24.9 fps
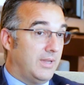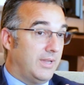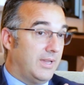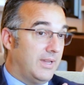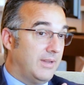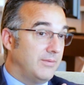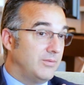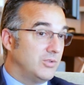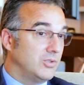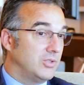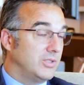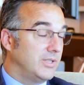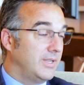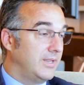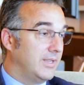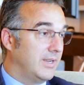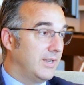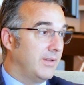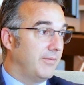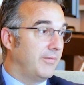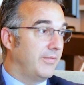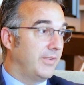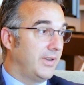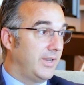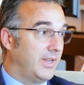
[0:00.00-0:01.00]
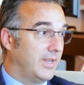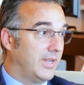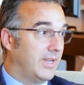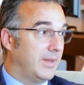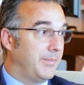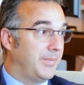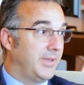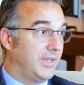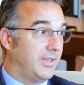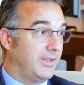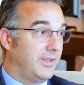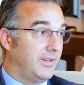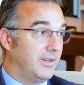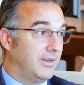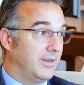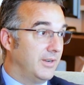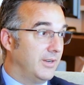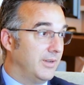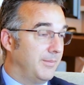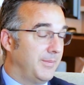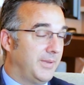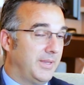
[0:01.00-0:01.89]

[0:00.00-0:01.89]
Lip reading: I have to say that I'm very happy here.